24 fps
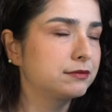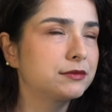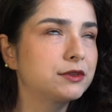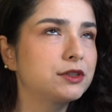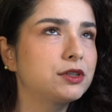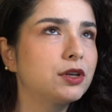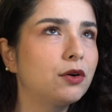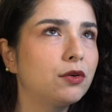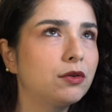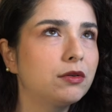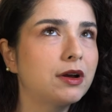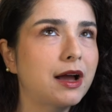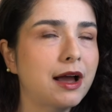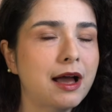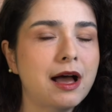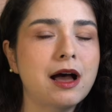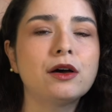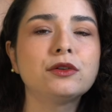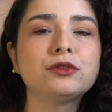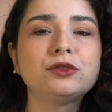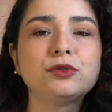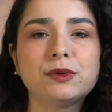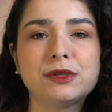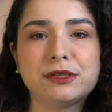So
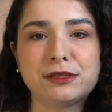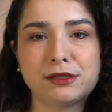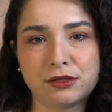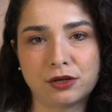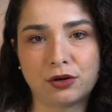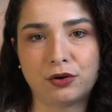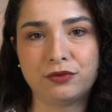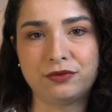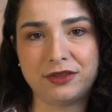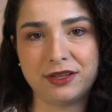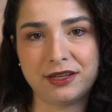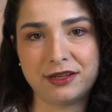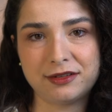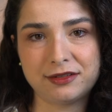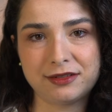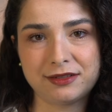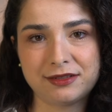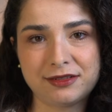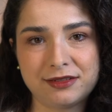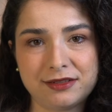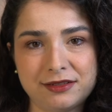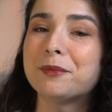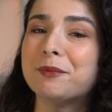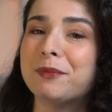how do we solve
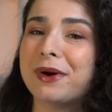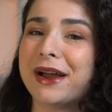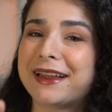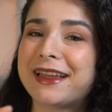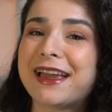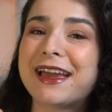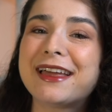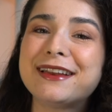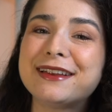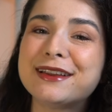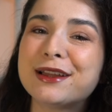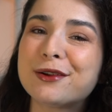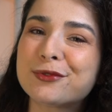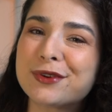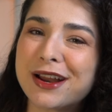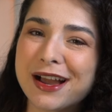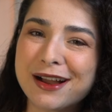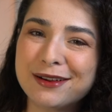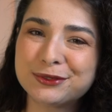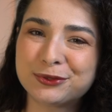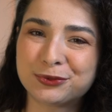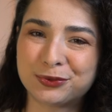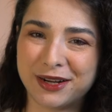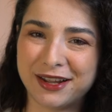this? By getting a
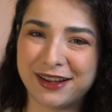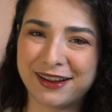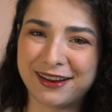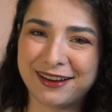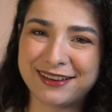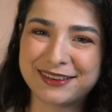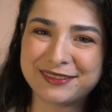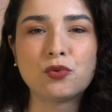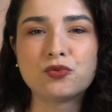round rug.